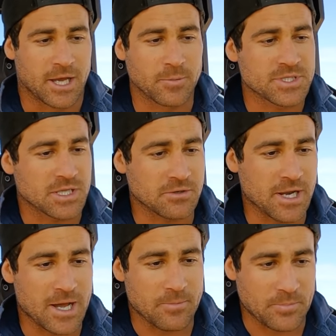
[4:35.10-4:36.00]
Help each other
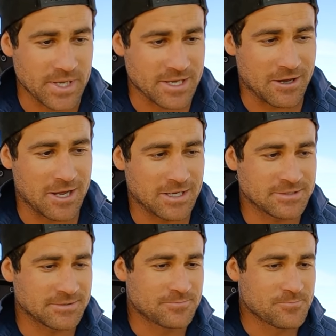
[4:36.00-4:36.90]
out, be
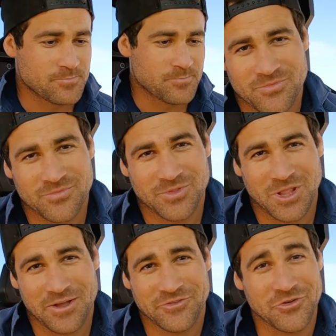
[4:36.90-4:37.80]
kind.
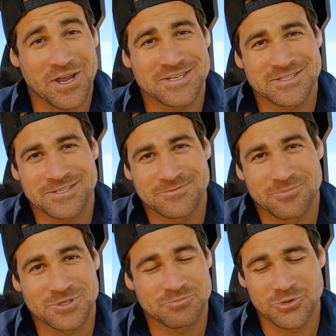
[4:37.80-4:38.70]
Life's crazy,
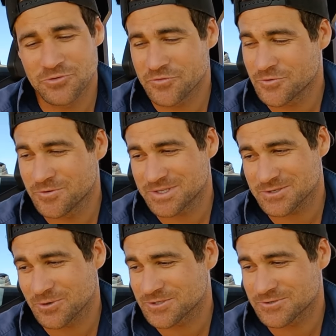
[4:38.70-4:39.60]
it's beautiful,
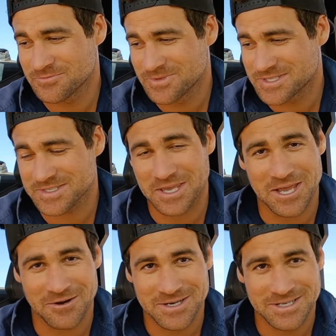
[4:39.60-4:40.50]
it's awesome, it's
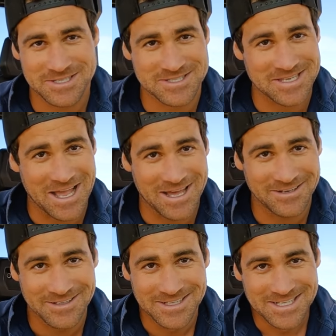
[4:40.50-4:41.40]
scary, it's
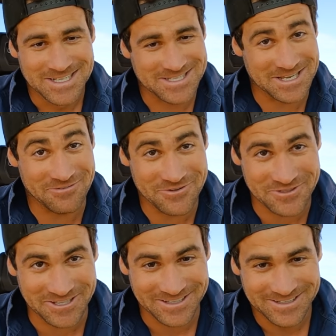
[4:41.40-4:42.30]
sad, it's
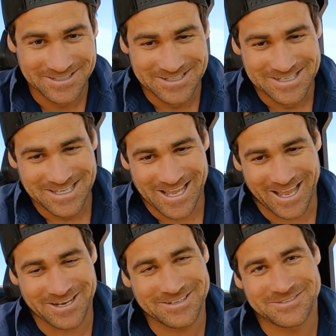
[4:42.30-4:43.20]
everything.
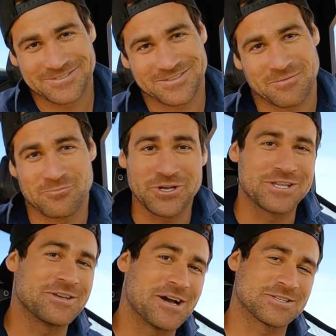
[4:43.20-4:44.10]
And I'm
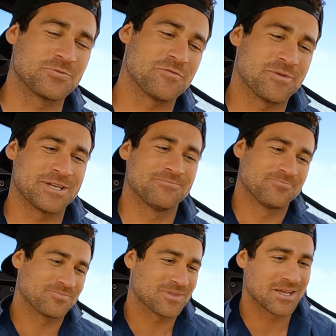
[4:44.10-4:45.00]
bringing you guys with me.
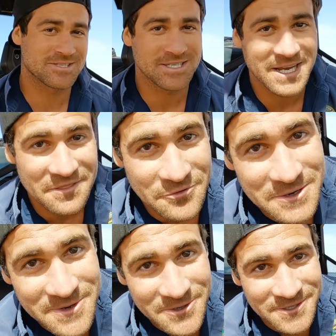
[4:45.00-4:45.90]
I'll see you at
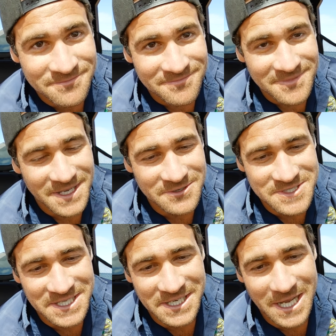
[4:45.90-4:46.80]
3 million, and I'll
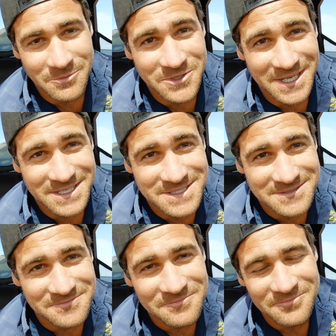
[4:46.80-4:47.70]
see you in a couple
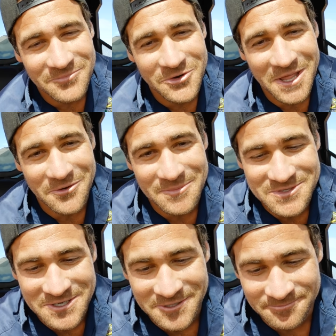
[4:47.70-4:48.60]
days for another
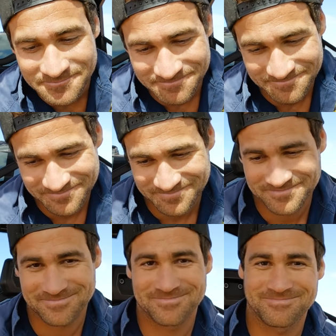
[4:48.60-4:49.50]
episode.
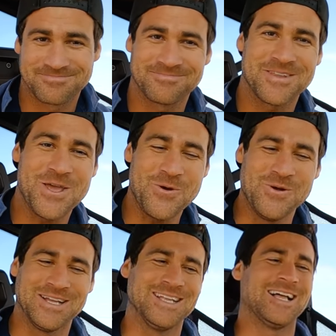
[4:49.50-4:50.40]
Phew!